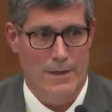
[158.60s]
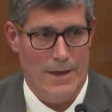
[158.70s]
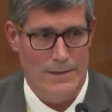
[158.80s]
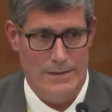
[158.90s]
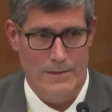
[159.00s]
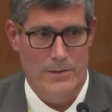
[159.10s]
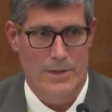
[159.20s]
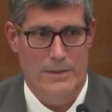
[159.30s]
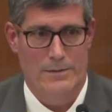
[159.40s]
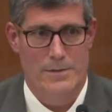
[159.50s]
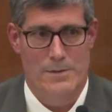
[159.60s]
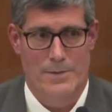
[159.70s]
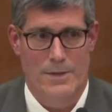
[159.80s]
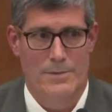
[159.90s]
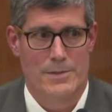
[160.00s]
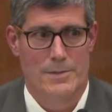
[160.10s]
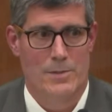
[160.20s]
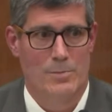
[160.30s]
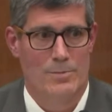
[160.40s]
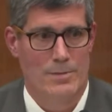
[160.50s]
I did look at it under the
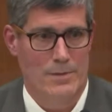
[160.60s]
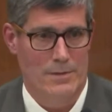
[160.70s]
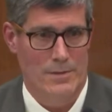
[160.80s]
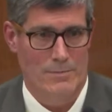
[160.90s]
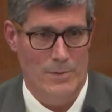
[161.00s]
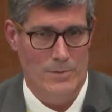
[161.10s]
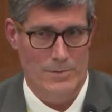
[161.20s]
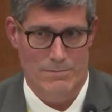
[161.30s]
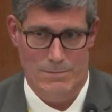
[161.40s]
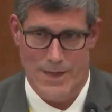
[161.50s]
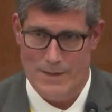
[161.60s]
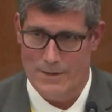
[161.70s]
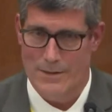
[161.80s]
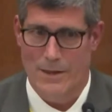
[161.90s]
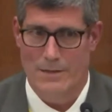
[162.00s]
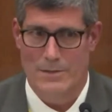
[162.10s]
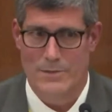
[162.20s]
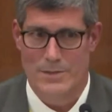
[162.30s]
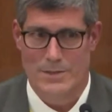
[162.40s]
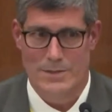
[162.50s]
microscope. The most likely
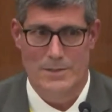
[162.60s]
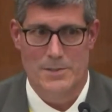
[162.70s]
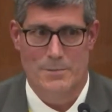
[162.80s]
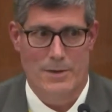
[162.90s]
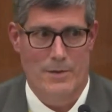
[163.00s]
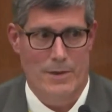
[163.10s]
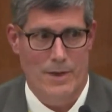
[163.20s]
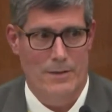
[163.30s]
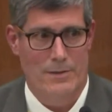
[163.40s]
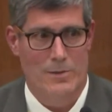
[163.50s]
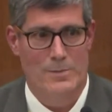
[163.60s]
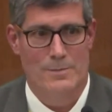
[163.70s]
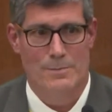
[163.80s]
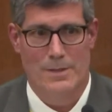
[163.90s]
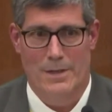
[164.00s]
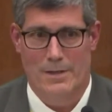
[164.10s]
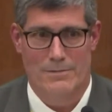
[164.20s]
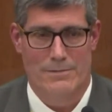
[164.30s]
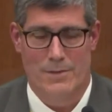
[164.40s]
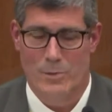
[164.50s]
diagnosis is a paraganglioma, but I have
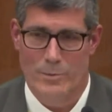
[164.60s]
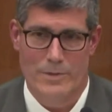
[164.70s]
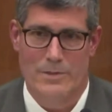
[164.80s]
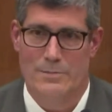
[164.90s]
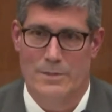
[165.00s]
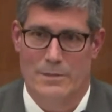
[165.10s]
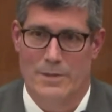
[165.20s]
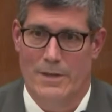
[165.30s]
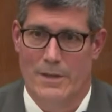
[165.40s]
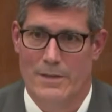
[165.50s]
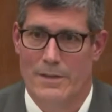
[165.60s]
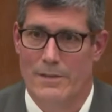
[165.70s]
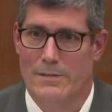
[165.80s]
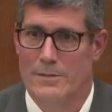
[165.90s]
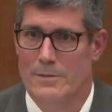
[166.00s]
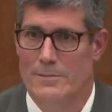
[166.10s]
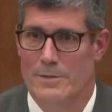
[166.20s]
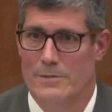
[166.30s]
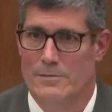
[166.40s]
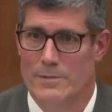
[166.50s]
no reason to believe that had anything to do with
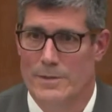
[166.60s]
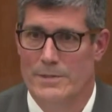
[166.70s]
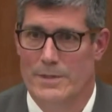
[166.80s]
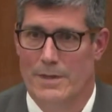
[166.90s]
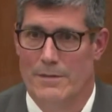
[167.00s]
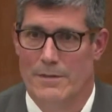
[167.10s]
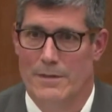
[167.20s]
Mr. Floyd's death.